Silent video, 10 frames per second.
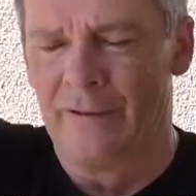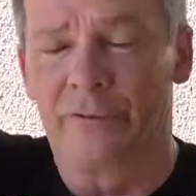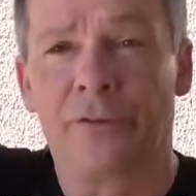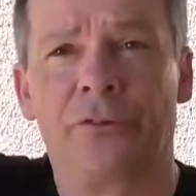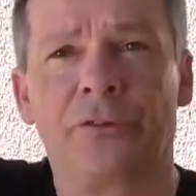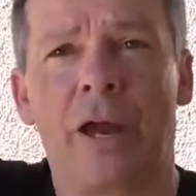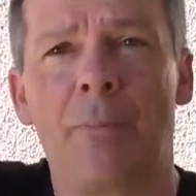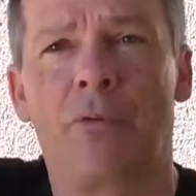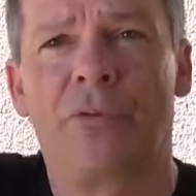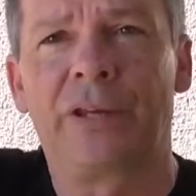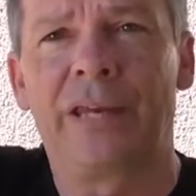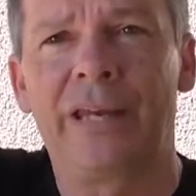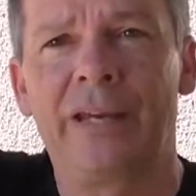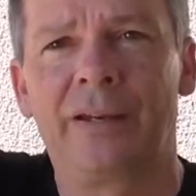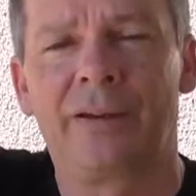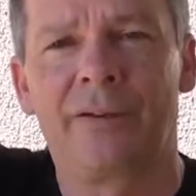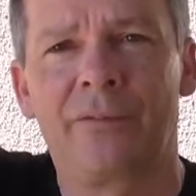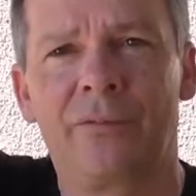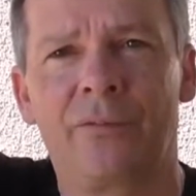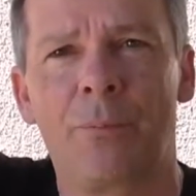So this has come off the keg
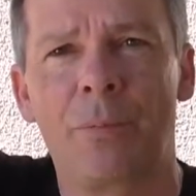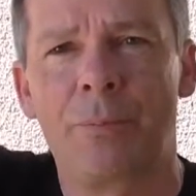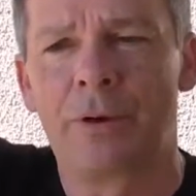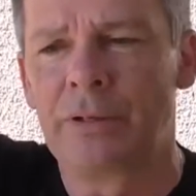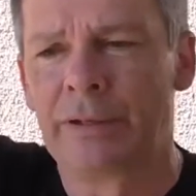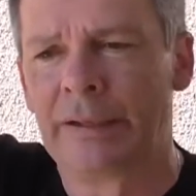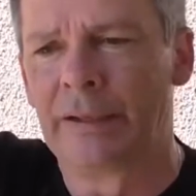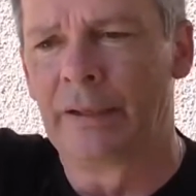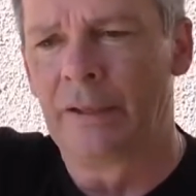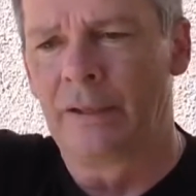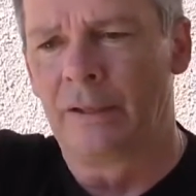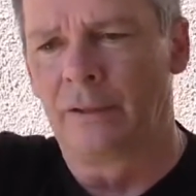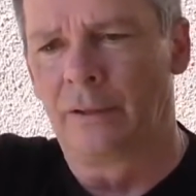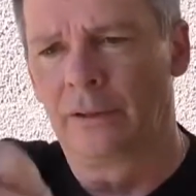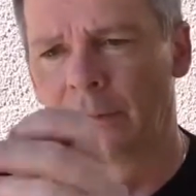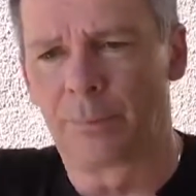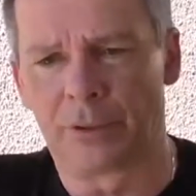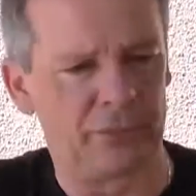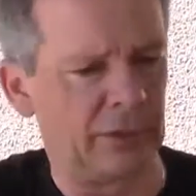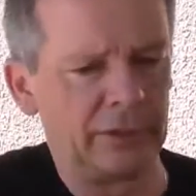from memory. A little
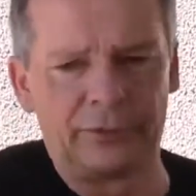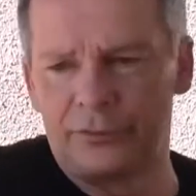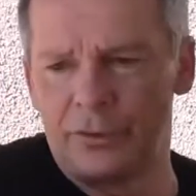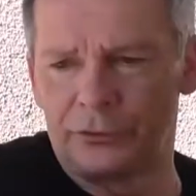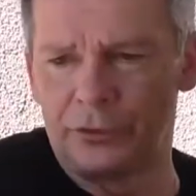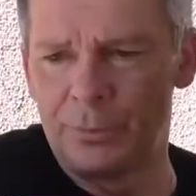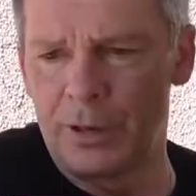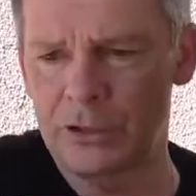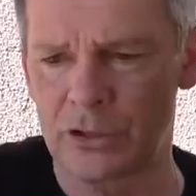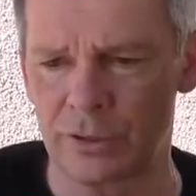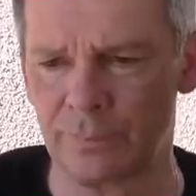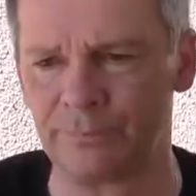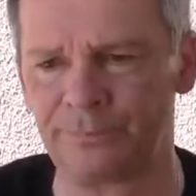bit of a hiss, not too much.